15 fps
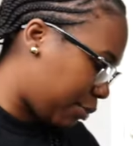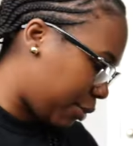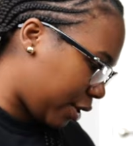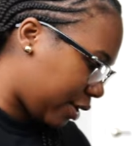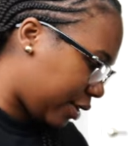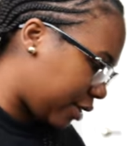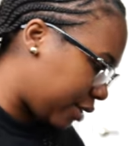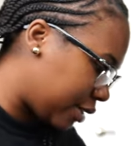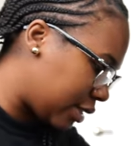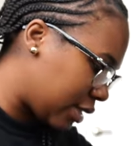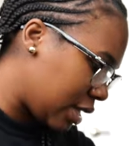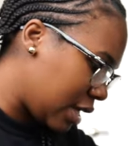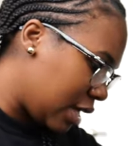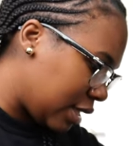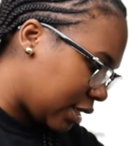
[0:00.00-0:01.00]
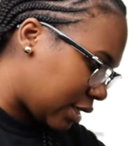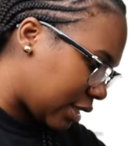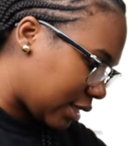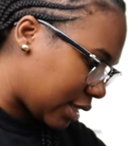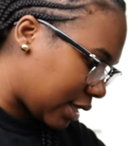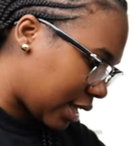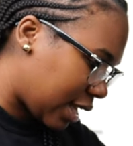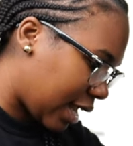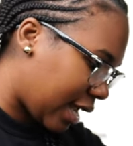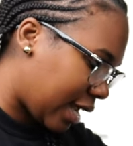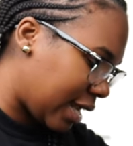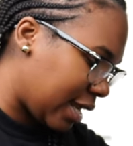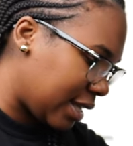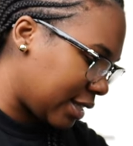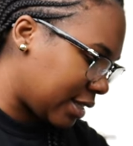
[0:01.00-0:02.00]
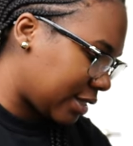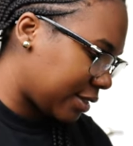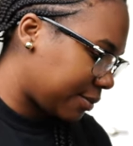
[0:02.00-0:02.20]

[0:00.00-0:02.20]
purse just in case.